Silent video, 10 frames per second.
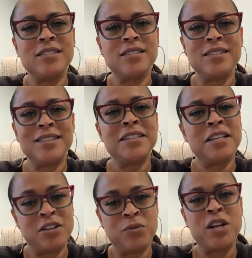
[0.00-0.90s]
See, here we
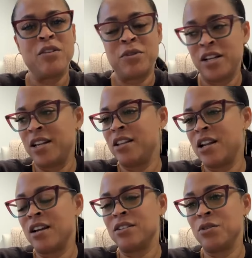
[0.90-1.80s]
go with another
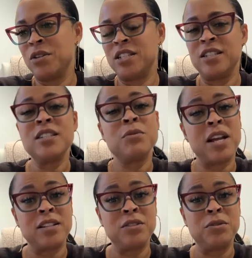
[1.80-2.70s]
doctor question. This is what
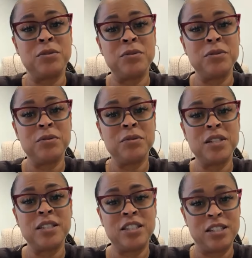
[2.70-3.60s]
I do
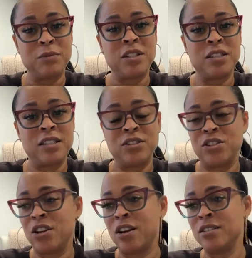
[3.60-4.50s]
because she's my sister,
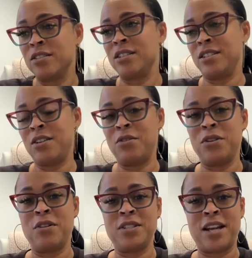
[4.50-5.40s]
y'all. So just hold
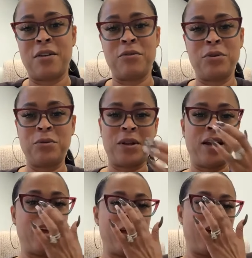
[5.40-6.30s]
on tight real
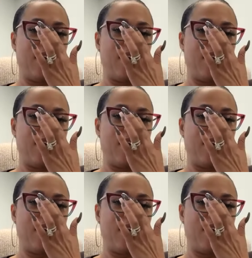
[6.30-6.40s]
quick.